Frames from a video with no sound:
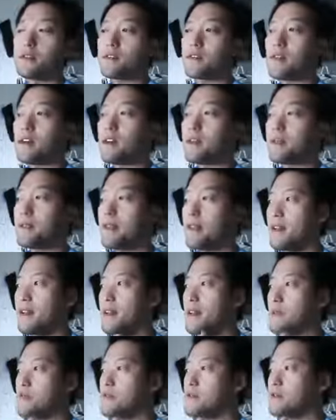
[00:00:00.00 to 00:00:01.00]
So I hope that
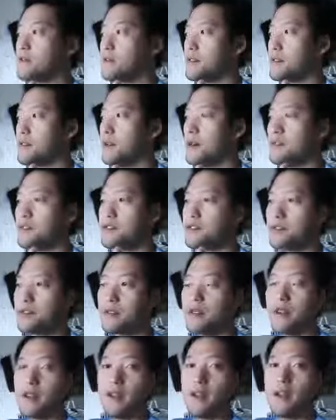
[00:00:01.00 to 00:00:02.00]
answers your
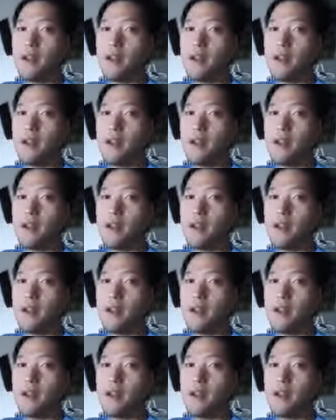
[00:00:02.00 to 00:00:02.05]
question.